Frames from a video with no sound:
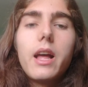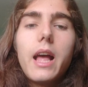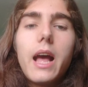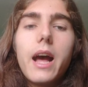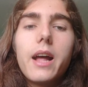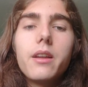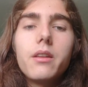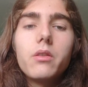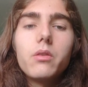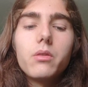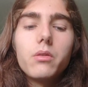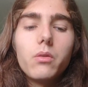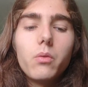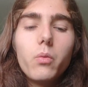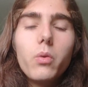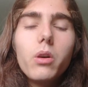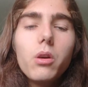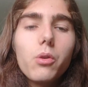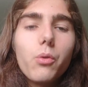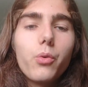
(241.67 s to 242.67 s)
and
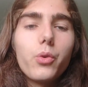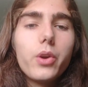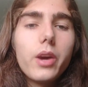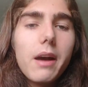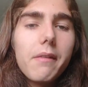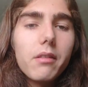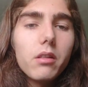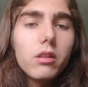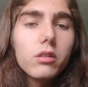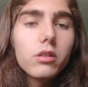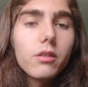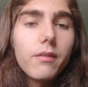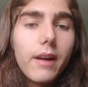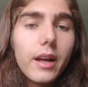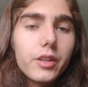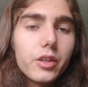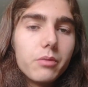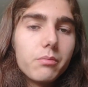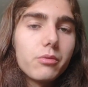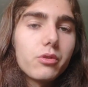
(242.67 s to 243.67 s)
well, you have a lot of
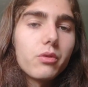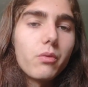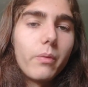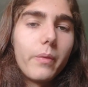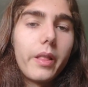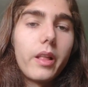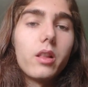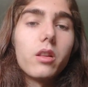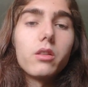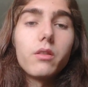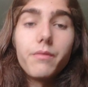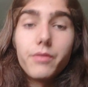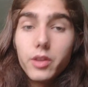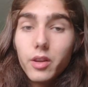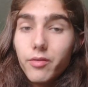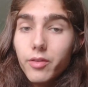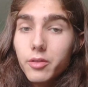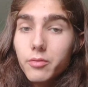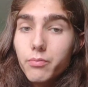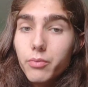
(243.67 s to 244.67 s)
atoms with a lot of
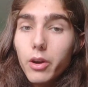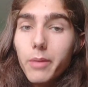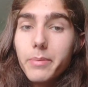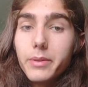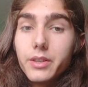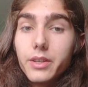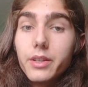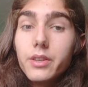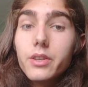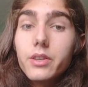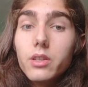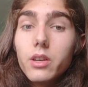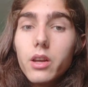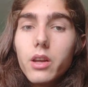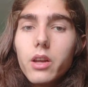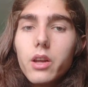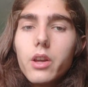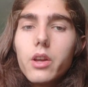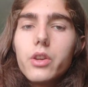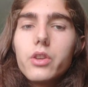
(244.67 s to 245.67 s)
different properties,
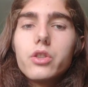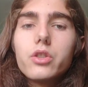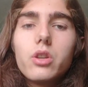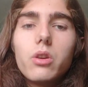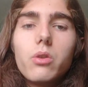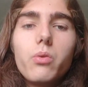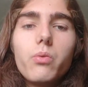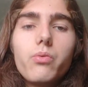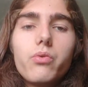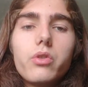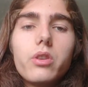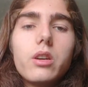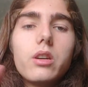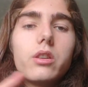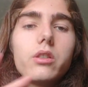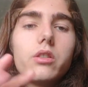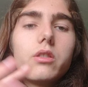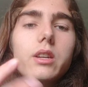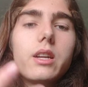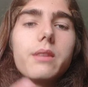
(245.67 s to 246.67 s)
so
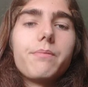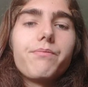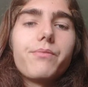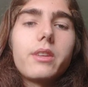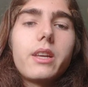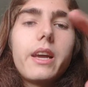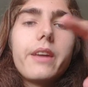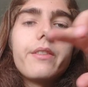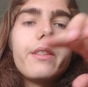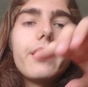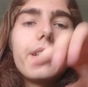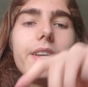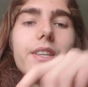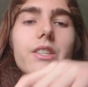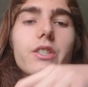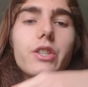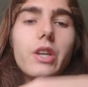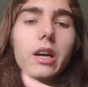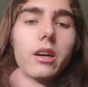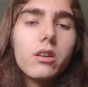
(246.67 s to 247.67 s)
they're gonna kinda
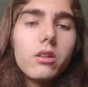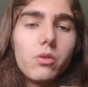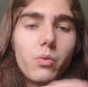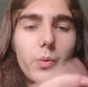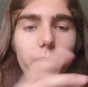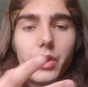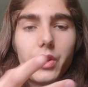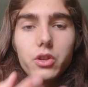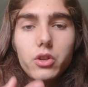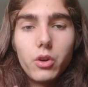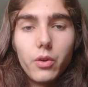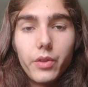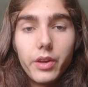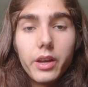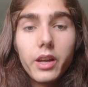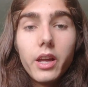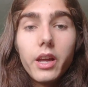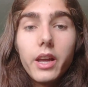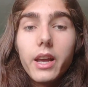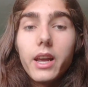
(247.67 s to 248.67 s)
entangle with each
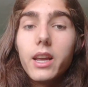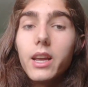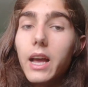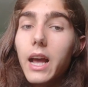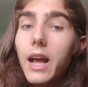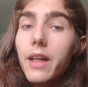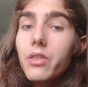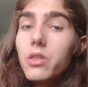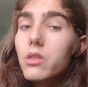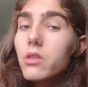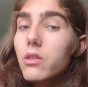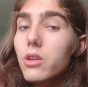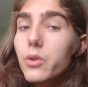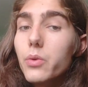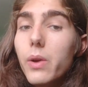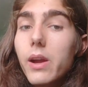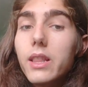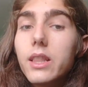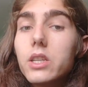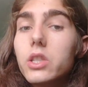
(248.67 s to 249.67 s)
other and
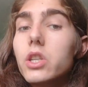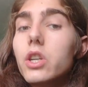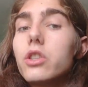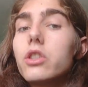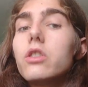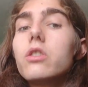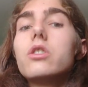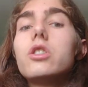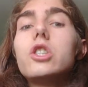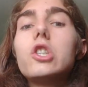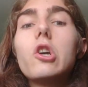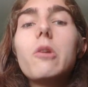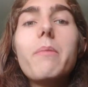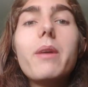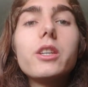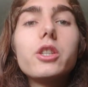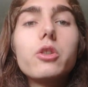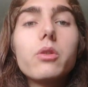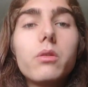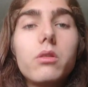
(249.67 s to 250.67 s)
create a certain
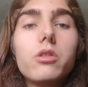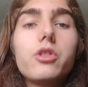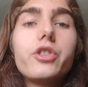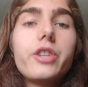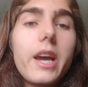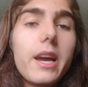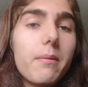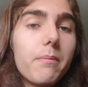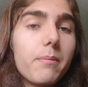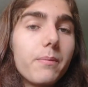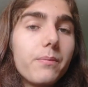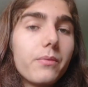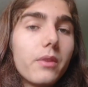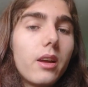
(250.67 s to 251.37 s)
geometrical shape.